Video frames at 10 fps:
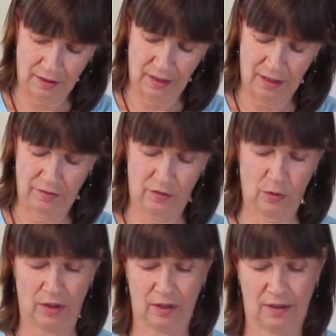and
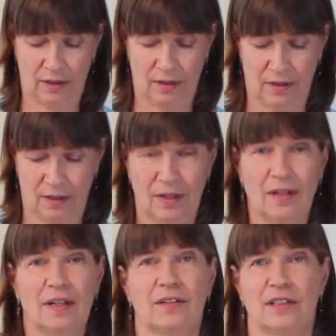4,
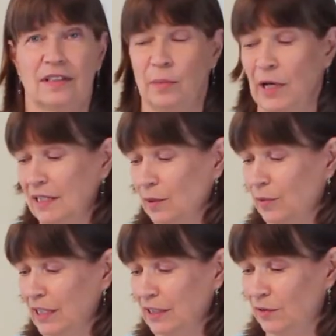because it's amazing when
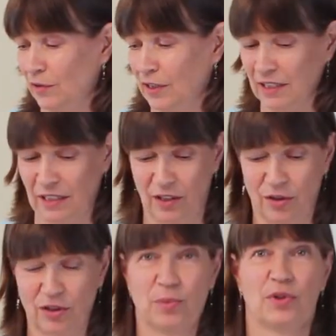this is finished and you go
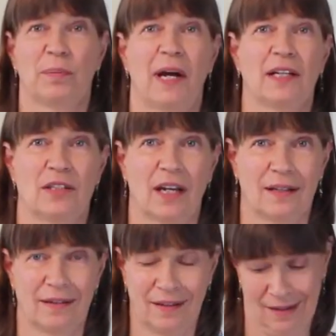to put it back
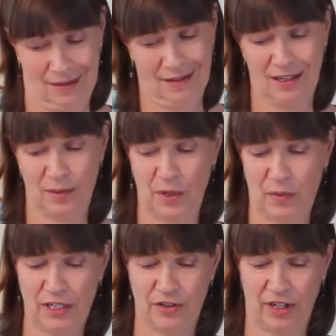together, it can be
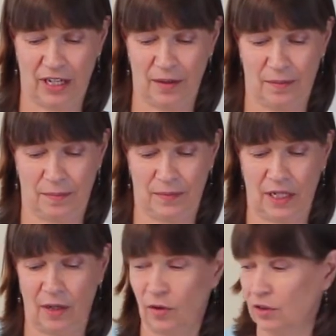quite tricky. Now
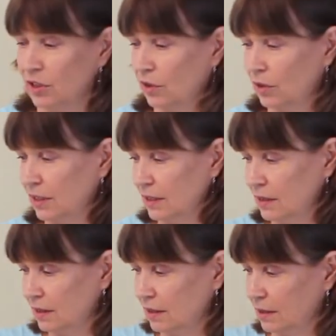I'm going to cut
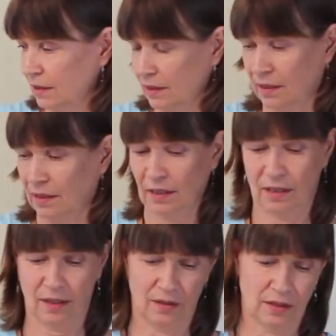this
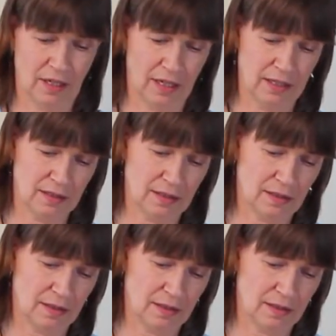on the lines.